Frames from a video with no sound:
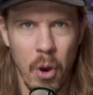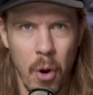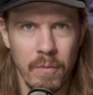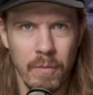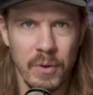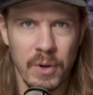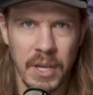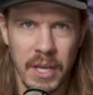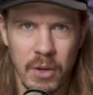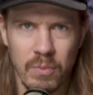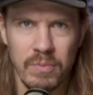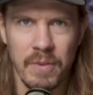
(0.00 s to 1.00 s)

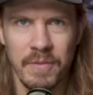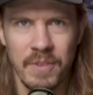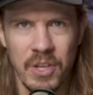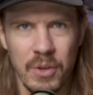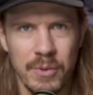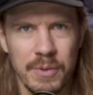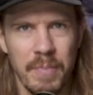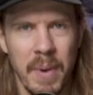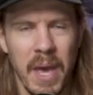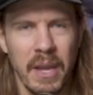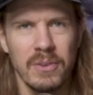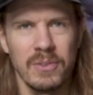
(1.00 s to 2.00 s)
Overkill Reviews,
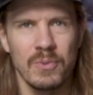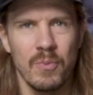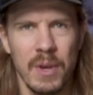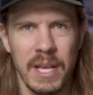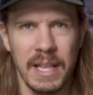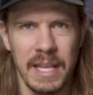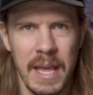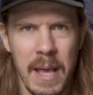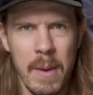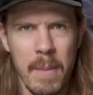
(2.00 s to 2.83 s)
Banger's weekly